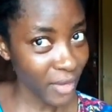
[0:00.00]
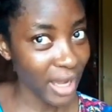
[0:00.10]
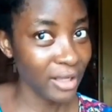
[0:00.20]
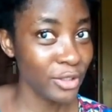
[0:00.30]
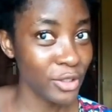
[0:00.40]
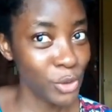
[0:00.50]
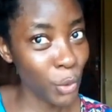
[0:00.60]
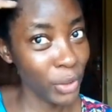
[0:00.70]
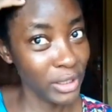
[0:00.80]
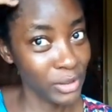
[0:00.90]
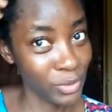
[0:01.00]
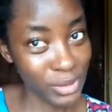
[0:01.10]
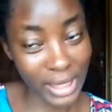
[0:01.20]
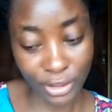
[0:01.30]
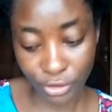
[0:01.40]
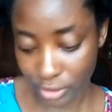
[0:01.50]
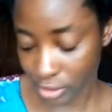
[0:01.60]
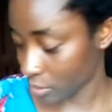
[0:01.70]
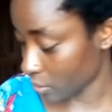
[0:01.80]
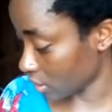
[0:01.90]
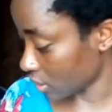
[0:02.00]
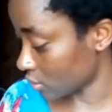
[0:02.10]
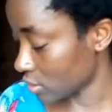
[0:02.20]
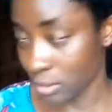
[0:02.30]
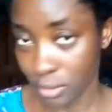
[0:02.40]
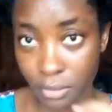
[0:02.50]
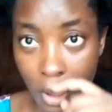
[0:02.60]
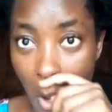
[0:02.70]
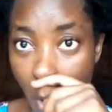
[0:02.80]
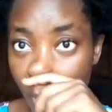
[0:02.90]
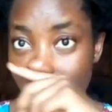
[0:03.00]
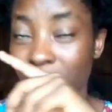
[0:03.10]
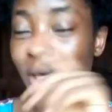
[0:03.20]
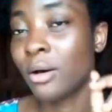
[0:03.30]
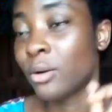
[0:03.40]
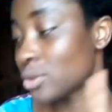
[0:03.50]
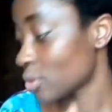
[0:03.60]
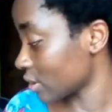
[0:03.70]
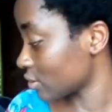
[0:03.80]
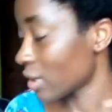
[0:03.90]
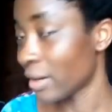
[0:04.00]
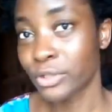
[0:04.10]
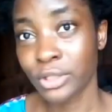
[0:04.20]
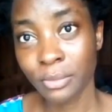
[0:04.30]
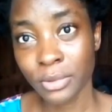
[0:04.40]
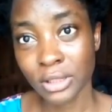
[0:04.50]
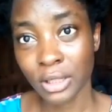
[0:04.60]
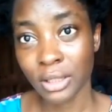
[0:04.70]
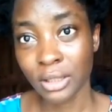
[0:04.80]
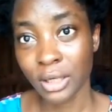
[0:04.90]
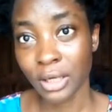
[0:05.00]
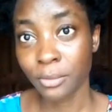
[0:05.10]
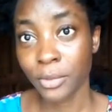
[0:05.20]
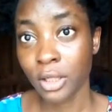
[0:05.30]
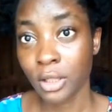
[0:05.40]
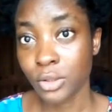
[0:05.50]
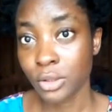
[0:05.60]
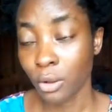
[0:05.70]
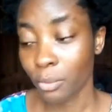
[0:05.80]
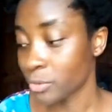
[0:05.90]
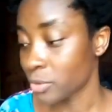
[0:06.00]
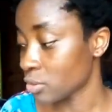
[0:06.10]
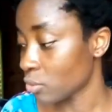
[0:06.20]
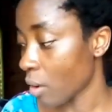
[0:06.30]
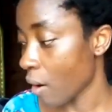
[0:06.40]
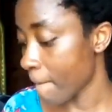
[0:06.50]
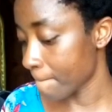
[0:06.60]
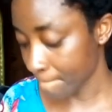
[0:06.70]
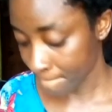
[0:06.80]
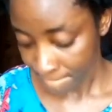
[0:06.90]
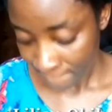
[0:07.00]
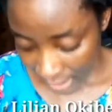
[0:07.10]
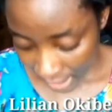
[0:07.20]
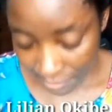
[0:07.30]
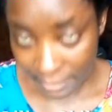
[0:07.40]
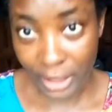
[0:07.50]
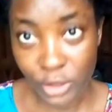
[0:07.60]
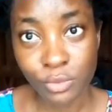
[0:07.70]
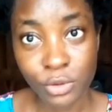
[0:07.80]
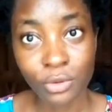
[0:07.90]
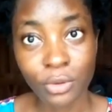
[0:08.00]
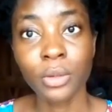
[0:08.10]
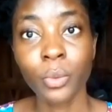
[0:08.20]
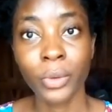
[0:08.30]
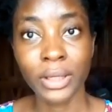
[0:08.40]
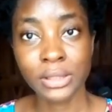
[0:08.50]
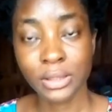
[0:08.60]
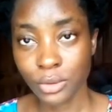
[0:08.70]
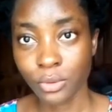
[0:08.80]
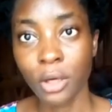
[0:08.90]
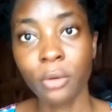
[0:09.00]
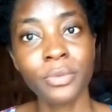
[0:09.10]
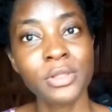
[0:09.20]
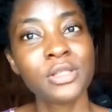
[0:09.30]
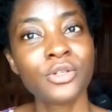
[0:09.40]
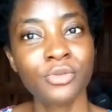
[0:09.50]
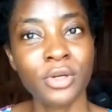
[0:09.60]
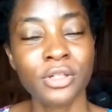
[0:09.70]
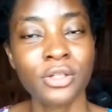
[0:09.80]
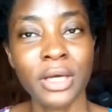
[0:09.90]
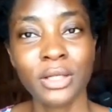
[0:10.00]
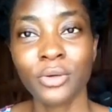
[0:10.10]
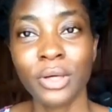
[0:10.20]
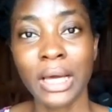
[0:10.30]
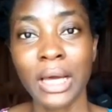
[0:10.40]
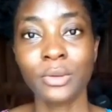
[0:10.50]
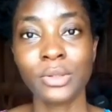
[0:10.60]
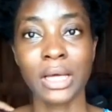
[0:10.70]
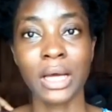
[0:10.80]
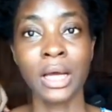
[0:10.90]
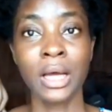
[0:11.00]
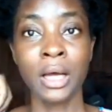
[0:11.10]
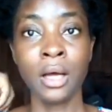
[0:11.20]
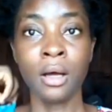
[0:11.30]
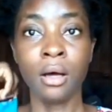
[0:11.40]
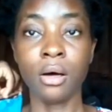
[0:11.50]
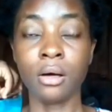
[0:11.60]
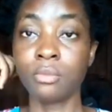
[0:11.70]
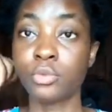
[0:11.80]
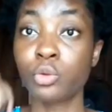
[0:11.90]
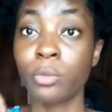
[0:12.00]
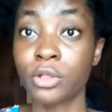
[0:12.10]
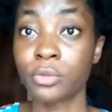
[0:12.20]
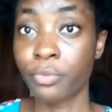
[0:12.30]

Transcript: I cannot just go in to start stretching without wetting my hair. Also, I do not have shea butter that I normally use to help me, so I need my hair to be soaking wet to help it stretch so that I do not encounter too much